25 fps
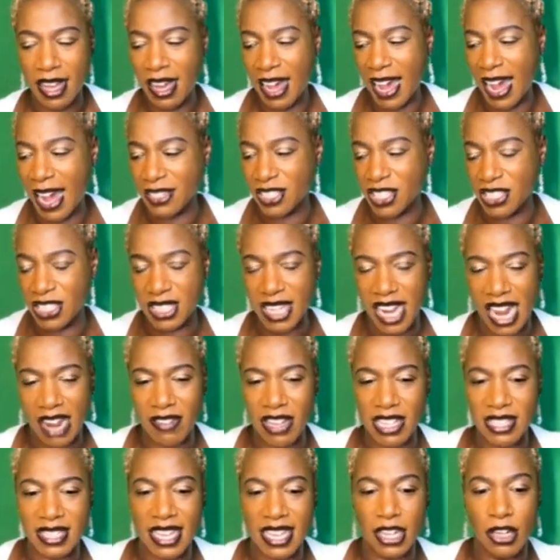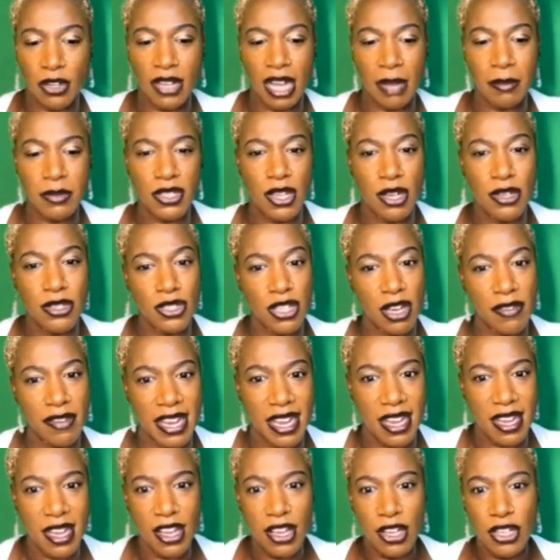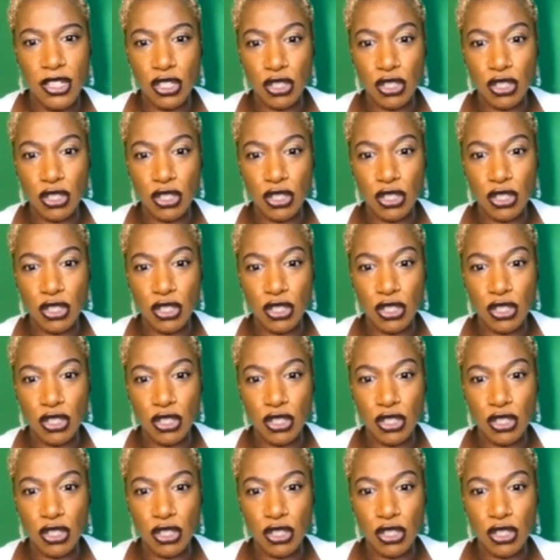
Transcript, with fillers: I had to share it and say, look, I'm so sorry.